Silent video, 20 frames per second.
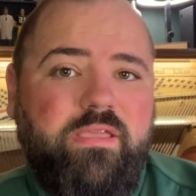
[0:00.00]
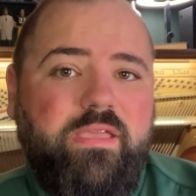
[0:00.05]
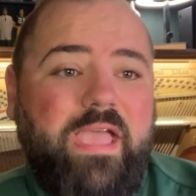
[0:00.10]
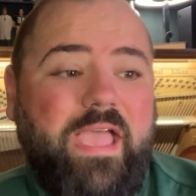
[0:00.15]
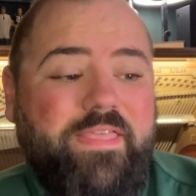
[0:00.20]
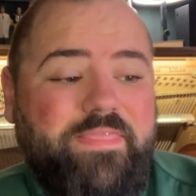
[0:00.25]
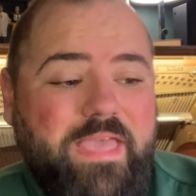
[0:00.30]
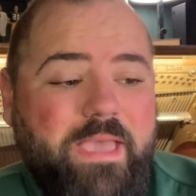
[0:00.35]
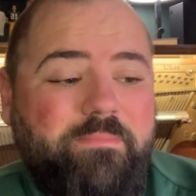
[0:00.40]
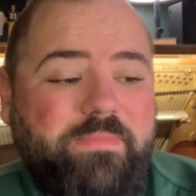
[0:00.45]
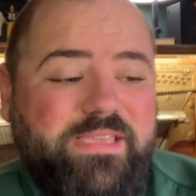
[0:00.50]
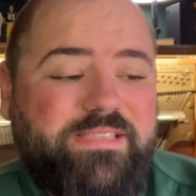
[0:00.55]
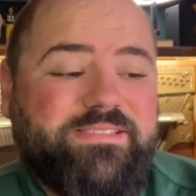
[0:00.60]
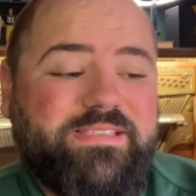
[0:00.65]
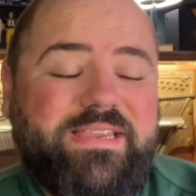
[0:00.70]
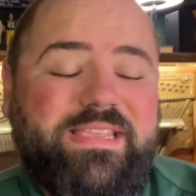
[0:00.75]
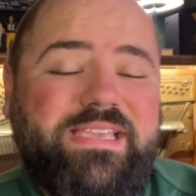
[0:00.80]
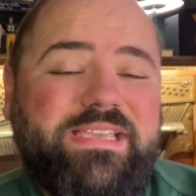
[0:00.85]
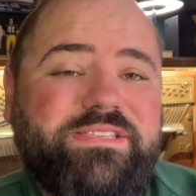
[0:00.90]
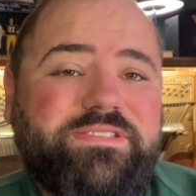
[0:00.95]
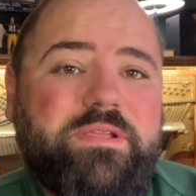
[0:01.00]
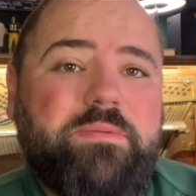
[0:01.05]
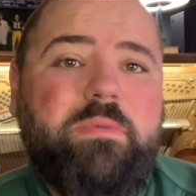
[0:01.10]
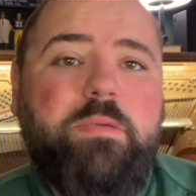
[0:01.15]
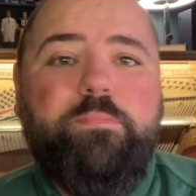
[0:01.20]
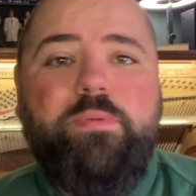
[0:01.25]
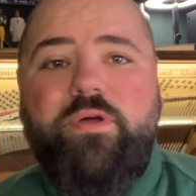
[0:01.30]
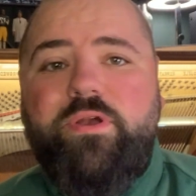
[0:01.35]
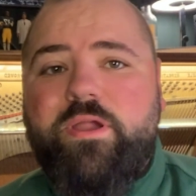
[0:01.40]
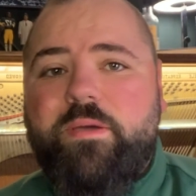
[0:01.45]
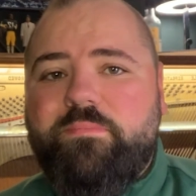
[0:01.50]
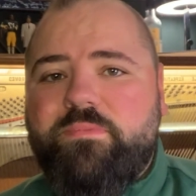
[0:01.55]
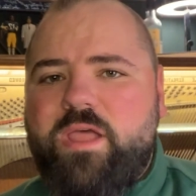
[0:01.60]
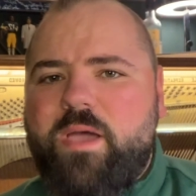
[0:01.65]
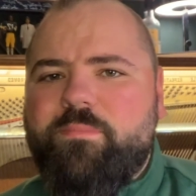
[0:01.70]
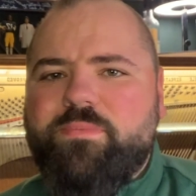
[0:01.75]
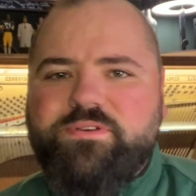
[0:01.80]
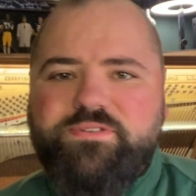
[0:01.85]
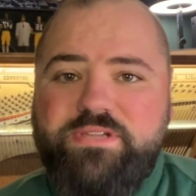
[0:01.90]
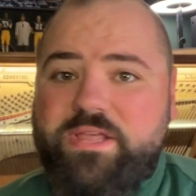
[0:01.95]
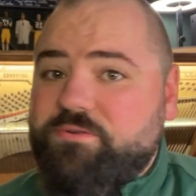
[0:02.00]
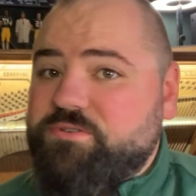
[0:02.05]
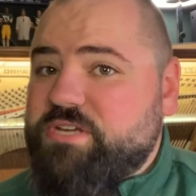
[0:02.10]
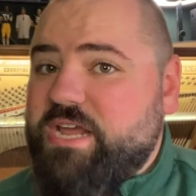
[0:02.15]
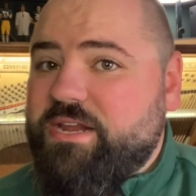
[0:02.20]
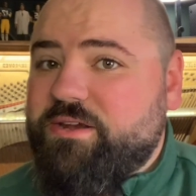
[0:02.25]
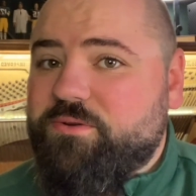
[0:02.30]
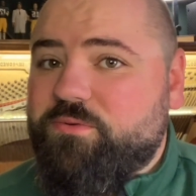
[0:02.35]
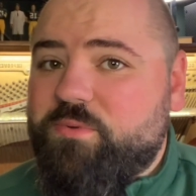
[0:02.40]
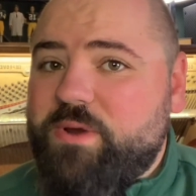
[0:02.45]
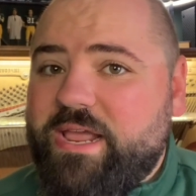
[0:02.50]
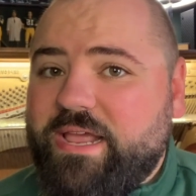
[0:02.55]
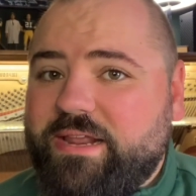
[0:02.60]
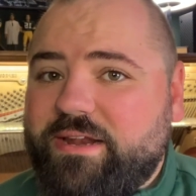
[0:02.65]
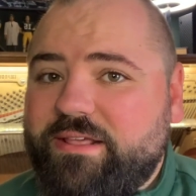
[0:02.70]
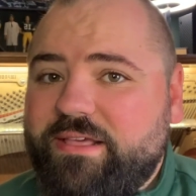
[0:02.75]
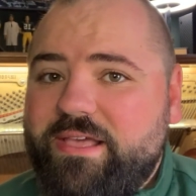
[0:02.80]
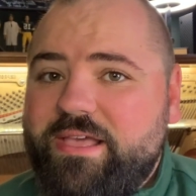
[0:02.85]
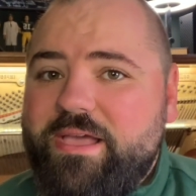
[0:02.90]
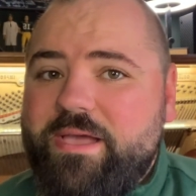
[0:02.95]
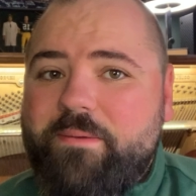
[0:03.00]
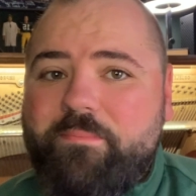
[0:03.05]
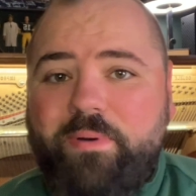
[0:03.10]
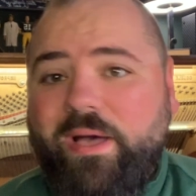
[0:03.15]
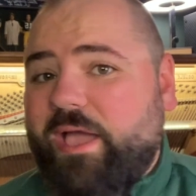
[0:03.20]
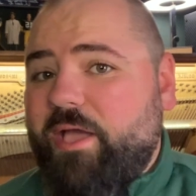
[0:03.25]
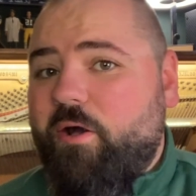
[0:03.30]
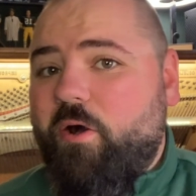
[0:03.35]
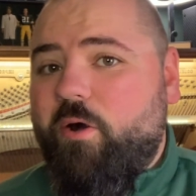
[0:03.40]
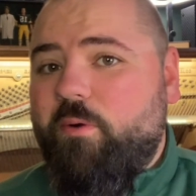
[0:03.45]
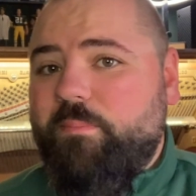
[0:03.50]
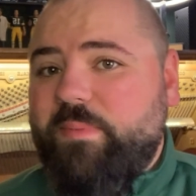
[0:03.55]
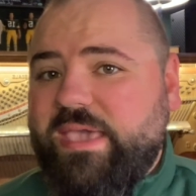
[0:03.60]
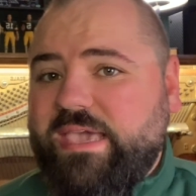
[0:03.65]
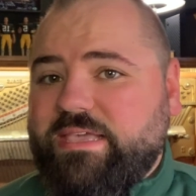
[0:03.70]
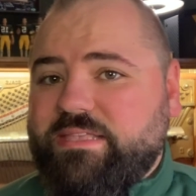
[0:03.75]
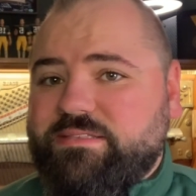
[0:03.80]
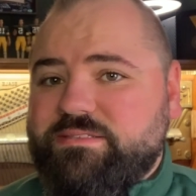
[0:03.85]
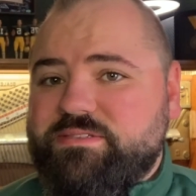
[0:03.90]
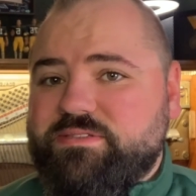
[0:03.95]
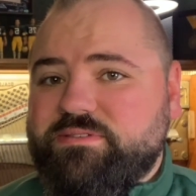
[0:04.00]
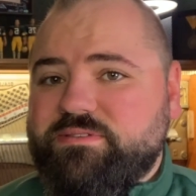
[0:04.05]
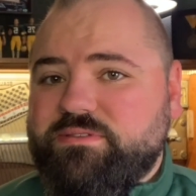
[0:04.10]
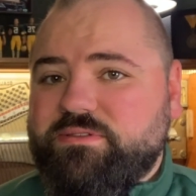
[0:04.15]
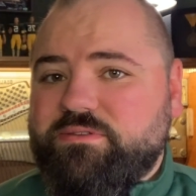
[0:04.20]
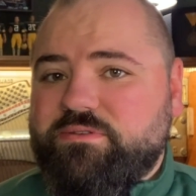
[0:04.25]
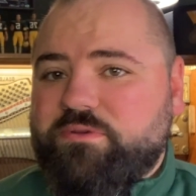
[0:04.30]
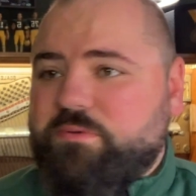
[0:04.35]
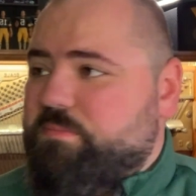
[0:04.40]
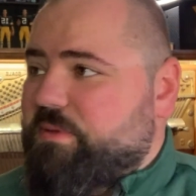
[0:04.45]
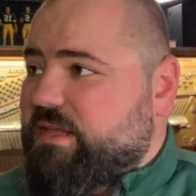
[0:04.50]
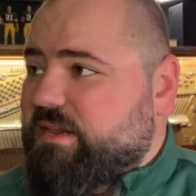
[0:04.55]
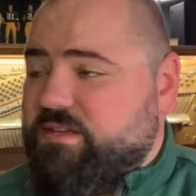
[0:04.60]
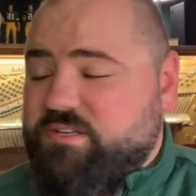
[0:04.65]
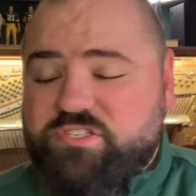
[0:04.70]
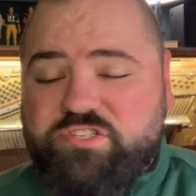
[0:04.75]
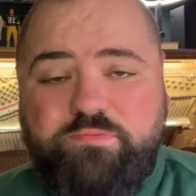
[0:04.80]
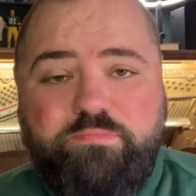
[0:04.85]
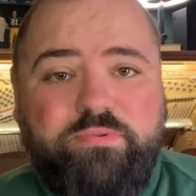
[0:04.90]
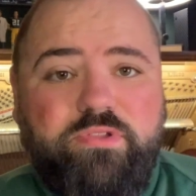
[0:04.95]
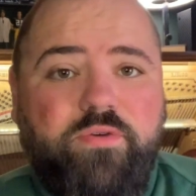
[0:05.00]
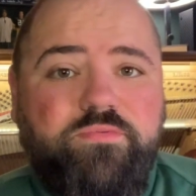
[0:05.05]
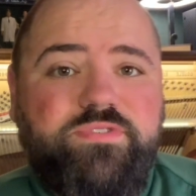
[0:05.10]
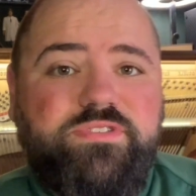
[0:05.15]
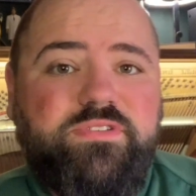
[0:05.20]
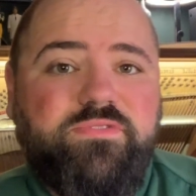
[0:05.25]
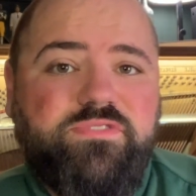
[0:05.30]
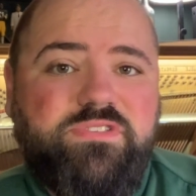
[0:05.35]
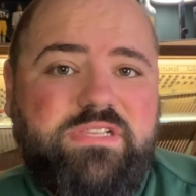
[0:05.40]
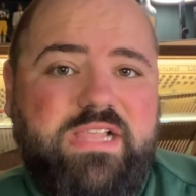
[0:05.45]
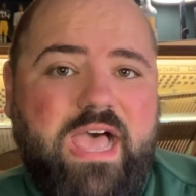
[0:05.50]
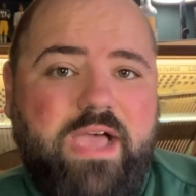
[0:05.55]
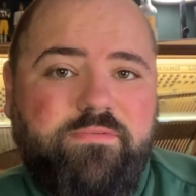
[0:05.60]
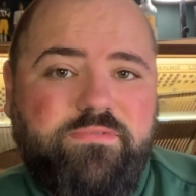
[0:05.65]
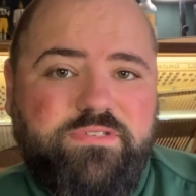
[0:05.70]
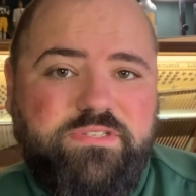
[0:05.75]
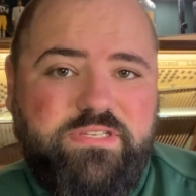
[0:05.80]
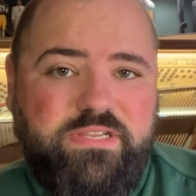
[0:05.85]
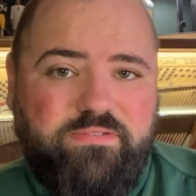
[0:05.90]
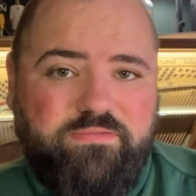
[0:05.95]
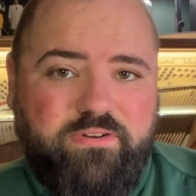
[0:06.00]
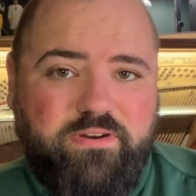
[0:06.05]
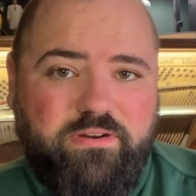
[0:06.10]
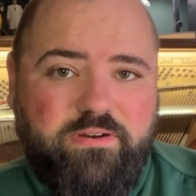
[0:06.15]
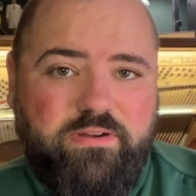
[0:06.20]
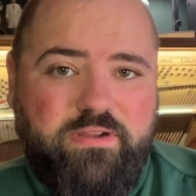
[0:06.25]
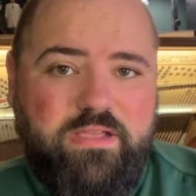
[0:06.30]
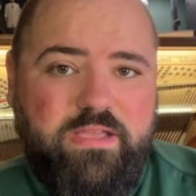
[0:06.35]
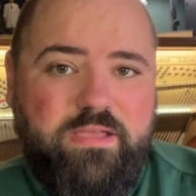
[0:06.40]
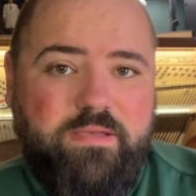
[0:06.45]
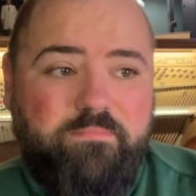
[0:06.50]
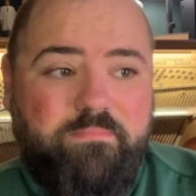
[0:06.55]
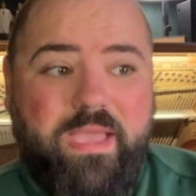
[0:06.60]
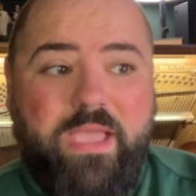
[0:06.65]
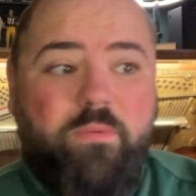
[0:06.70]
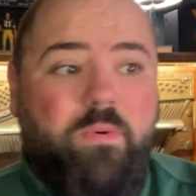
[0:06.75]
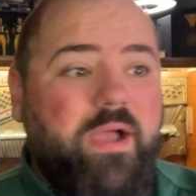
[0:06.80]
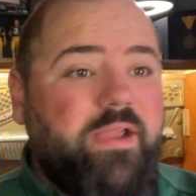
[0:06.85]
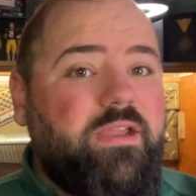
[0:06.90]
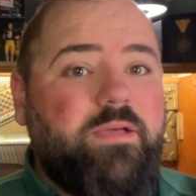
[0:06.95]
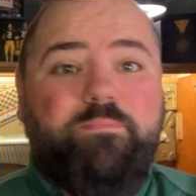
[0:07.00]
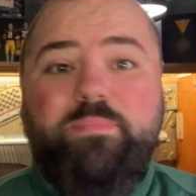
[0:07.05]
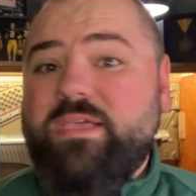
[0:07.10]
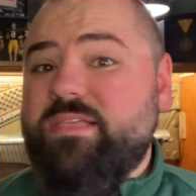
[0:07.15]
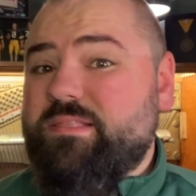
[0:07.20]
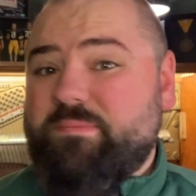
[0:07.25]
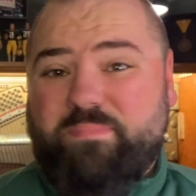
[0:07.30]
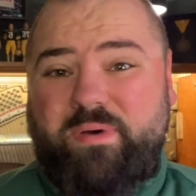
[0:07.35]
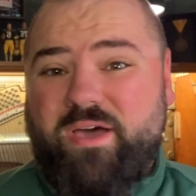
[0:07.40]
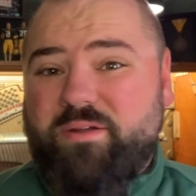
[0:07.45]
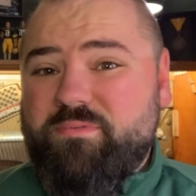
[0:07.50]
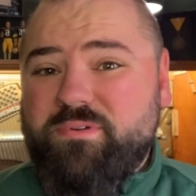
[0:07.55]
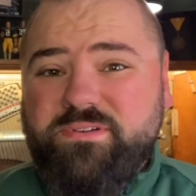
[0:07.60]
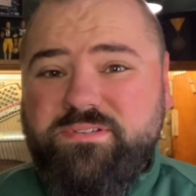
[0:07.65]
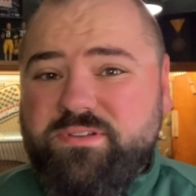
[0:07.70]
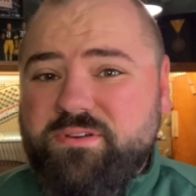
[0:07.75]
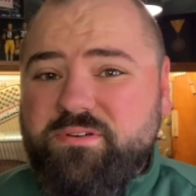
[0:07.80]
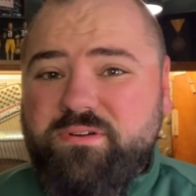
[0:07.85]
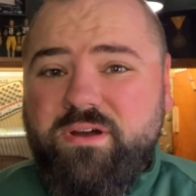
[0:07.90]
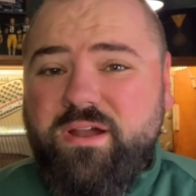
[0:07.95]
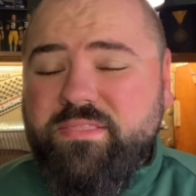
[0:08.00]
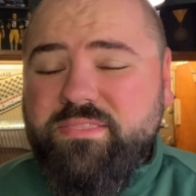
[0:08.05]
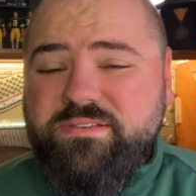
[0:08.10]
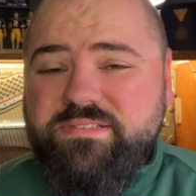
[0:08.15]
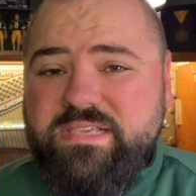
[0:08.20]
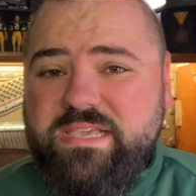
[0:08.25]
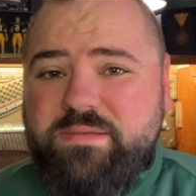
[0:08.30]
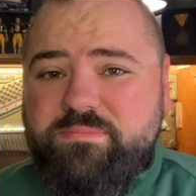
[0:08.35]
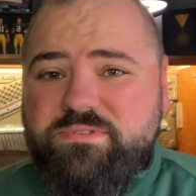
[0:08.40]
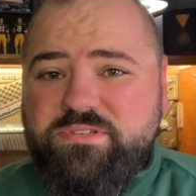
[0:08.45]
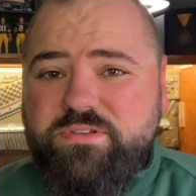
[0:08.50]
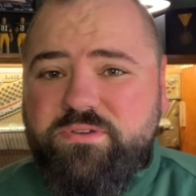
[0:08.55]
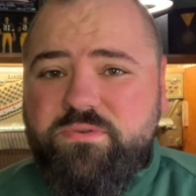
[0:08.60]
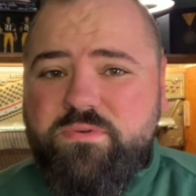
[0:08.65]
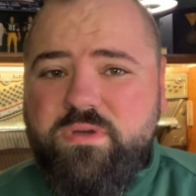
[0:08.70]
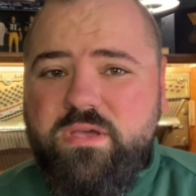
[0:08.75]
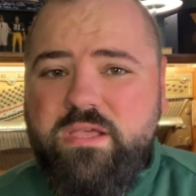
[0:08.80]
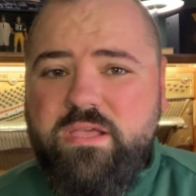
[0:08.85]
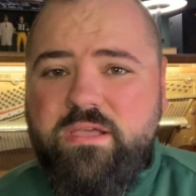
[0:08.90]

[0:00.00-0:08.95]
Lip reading: And that means that he's going to be putting up numbers. Now, Jaden Reed, by all means, could be an explosive slot receiver. May wind up being the punt returner on the team, too.